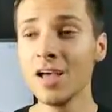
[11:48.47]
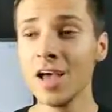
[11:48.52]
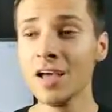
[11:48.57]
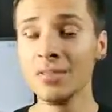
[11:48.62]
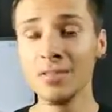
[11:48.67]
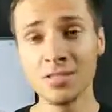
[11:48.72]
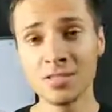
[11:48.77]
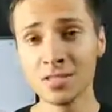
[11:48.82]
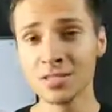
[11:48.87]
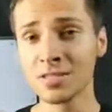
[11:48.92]

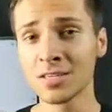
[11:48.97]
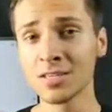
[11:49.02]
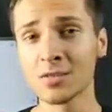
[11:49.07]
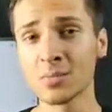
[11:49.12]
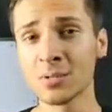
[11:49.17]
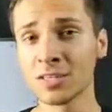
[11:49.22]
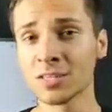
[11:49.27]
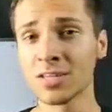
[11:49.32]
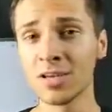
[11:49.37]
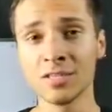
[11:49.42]
and the
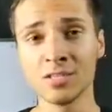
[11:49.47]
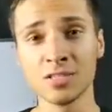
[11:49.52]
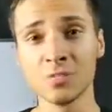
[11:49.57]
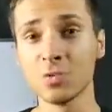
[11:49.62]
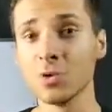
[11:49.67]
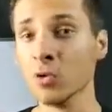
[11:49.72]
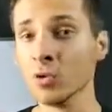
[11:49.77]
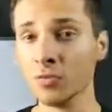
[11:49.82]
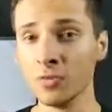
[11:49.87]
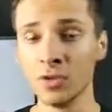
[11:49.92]
6S Plus has
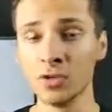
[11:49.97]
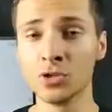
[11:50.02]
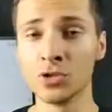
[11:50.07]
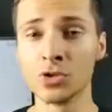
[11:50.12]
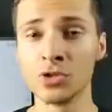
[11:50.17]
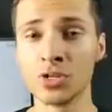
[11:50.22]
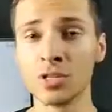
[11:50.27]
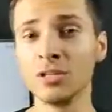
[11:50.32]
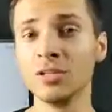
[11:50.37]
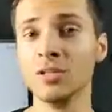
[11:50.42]
some cool
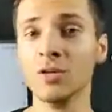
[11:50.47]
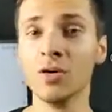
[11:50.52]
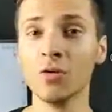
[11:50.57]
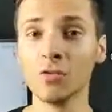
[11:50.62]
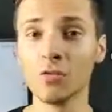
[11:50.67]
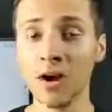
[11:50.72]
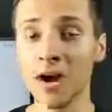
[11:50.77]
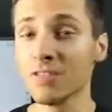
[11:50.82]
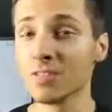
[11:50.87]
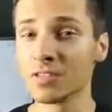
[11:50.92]
features that the
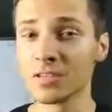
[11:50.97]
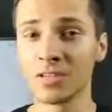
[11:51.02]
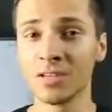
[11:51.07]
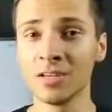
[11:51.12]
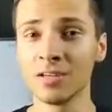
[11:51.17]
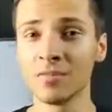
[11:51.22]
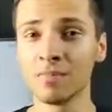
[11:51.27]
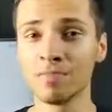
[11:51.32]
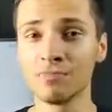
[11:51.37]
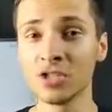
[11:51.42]
Note 5 doesn't
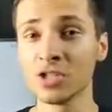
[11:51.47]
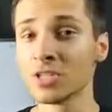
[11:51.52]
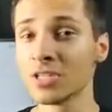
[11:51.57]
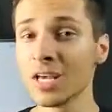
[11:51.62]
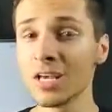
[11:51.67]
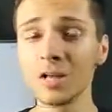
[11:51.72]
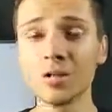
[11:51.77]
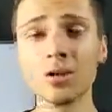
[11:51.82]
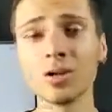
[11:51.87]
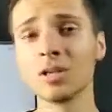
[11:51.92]
have.
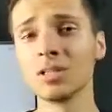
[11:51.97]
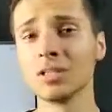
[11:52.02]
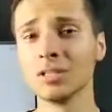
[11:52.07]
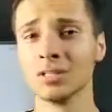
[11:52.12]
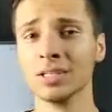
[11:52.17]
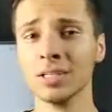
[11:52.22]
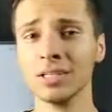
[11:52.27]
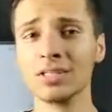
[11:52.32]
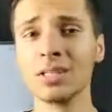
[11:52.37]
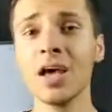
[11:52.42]
Just take a look at the
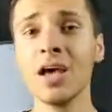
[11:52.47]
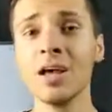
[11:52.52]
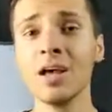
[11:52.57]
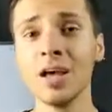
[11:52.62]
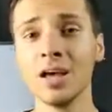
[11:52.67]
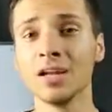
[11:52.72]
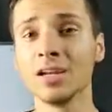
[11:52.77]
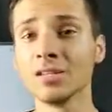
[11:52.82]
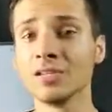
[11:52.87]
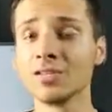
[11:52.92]
list
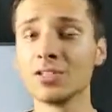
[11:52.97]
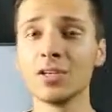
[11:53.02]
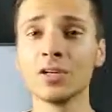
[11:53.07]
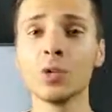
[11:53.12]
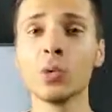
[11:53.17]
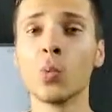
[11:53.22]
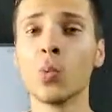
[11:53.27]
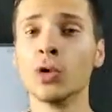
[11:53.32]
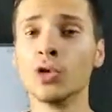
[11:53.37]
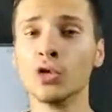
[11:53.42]
and
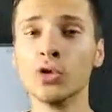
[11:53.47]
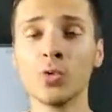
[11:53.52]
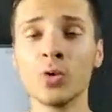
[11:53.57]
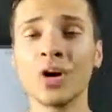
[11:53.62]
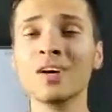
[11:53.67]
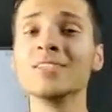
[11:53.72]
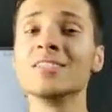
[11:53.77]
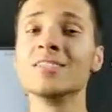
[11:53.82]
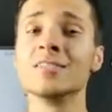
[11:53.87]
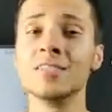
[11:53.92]
consider what you
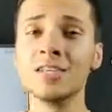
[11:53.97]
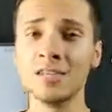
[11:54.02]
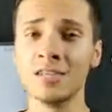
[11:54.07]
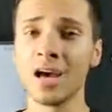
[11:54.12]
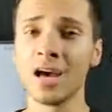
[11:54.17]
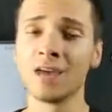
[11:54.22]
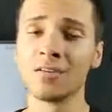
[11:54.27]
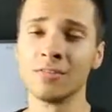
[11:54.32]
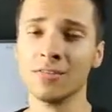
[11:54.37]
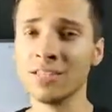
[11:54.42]
guys
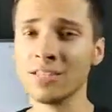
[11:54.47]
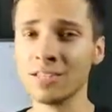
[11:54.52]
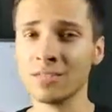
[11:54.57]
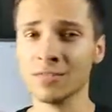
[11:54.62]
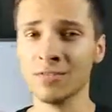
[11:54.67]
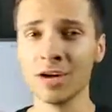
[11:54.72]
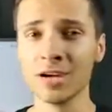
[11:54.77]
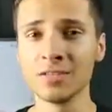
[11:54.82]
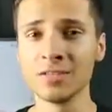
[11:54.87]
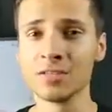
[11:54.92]
need out of these
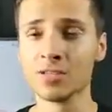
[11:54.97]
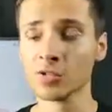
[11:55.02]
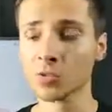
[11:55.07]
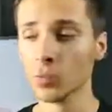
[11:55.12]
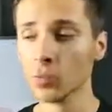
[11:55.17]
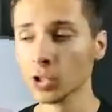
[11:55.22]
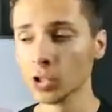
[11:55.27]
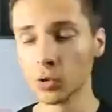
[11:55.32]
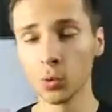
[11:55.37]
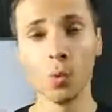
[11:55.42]
devices.
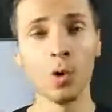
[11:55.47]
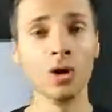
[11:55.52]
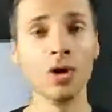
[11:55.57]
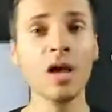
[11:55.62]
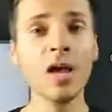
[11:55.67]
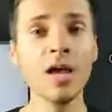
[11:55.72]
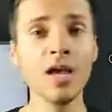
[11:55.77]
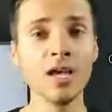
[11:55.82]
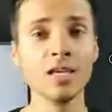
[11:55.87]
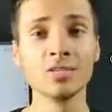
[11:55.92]
Which
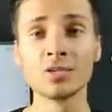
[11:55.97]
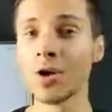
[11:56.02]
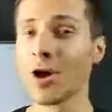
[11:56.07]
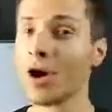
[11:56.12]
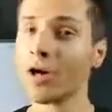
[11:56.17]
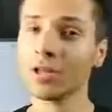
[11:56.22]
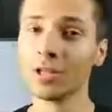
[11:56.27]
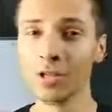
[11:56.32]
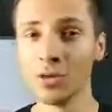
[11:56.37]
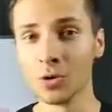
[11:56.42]
one is
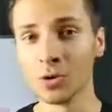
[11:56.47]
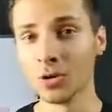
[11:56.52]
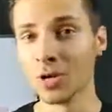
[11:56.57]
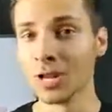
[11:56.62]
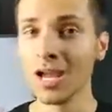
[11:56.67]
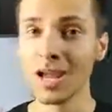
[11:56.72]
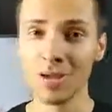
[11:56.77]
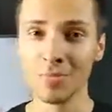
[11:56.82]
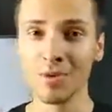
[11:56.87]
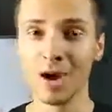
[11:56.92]
calling your
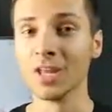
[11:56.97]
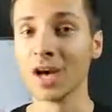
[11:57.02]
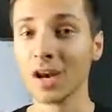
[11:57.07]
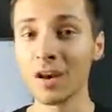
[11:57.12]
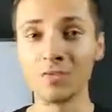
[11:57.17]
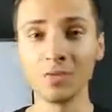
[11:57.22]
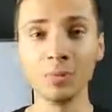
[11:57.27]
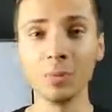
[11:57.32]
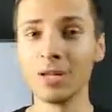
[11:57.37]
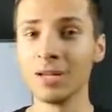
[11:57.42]
name?
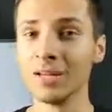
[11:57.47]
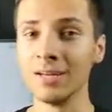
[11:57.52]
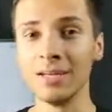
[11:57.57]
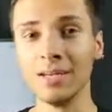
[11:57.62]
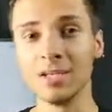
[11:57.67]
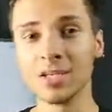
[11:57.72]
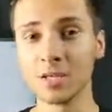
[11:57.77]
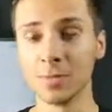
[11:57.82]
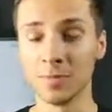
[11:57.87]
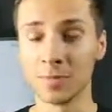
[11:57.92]
Not everybody
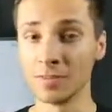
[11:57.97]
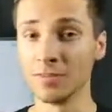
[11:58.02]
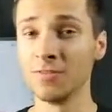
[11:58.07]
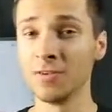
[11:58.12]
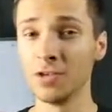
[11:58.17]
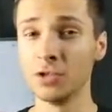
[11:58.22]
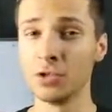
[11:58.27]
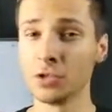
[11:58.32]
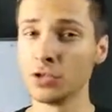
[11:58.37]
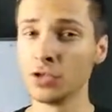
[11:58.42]
needs some of the
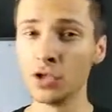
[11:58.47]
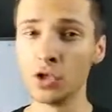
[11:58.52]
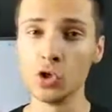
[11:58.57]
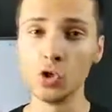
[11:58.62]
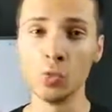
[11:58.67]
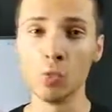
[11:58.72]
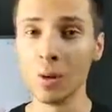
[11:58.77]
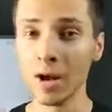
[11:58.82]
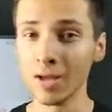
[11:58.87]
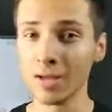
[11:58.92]
features
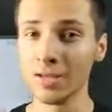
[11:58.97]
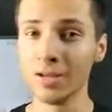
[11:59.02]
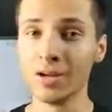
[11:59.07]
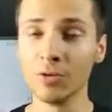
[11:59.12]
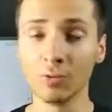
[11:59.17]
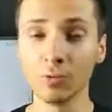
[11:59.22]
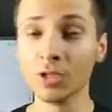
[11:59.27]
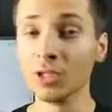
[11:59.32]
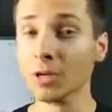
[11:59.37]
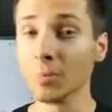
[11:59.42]
you might, and
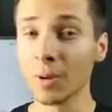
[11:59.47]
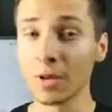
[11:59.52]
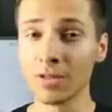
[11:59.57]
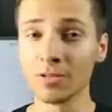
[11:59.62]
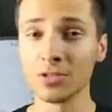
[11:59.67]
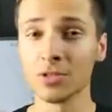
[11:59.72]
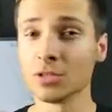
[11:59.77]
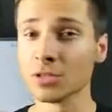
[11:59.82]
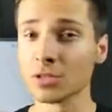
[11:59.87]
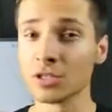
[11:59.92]
it really
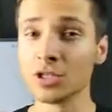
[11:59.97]
depends on your